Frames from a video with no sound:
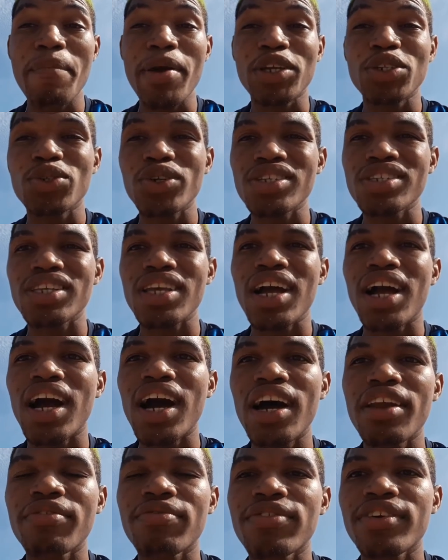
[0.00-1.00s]
Make sure you're
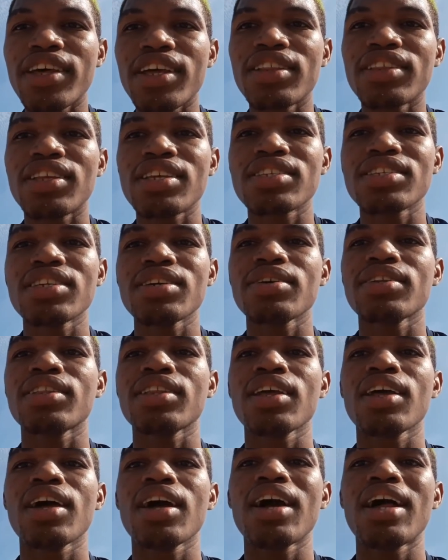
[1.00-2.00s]
confident, you see it?
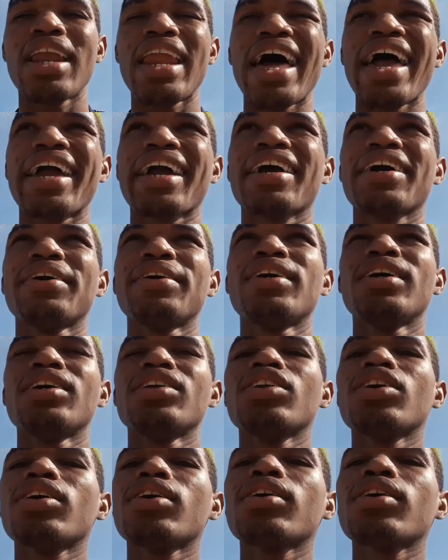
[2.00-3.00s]
Like,
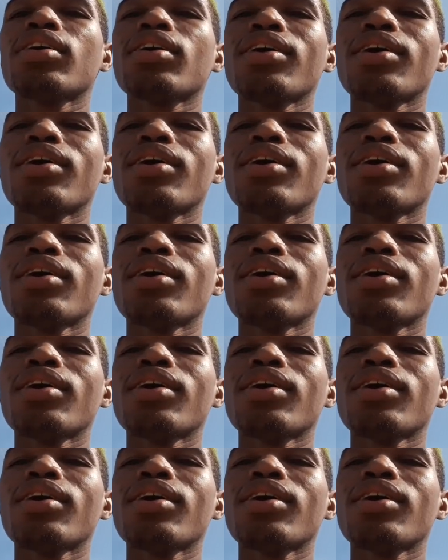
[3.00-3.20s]
no,